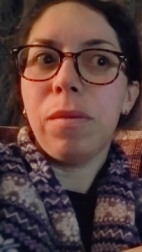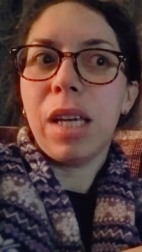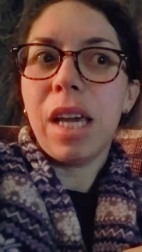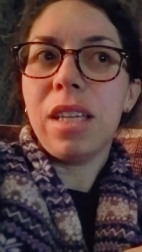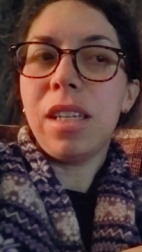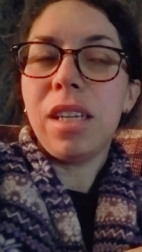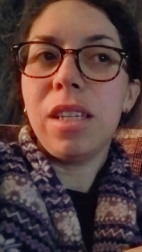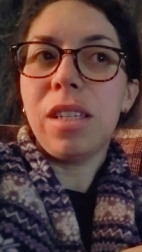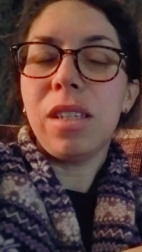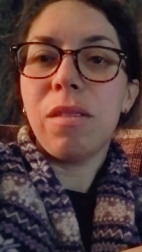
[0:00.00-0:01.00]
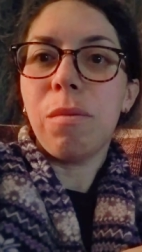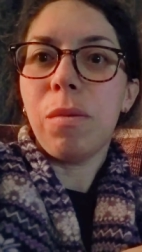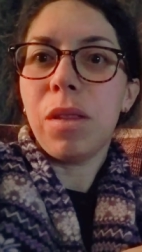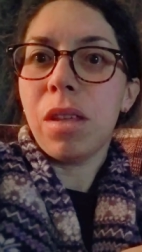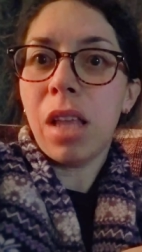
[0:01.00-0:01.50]
cases,
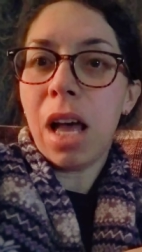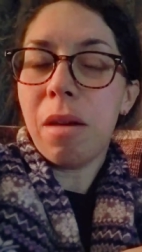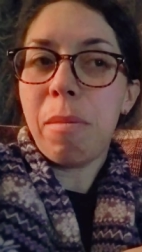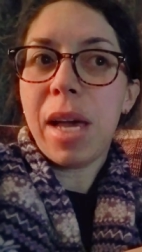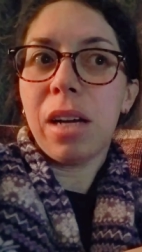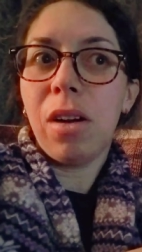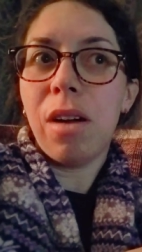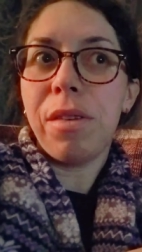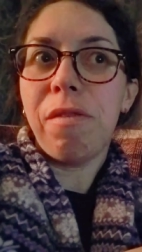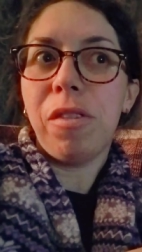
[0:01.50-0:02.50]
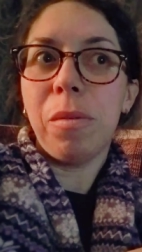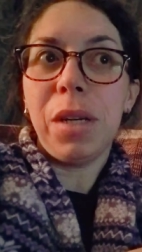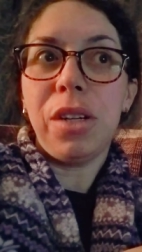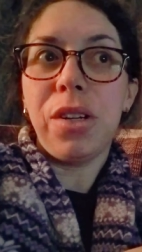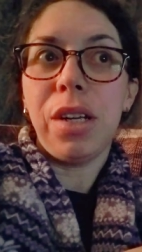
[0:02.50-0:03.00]
with a lot of background
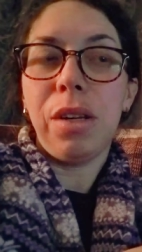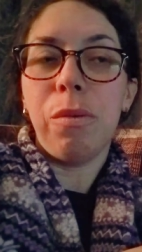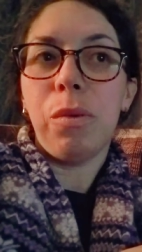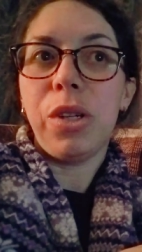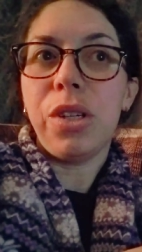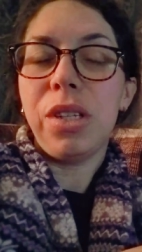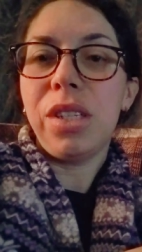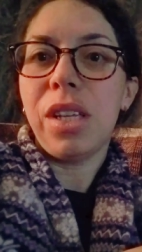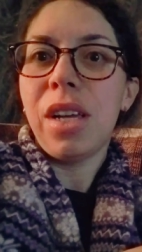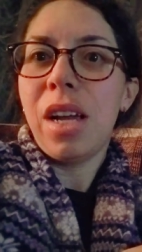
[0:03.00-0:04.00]
information, which is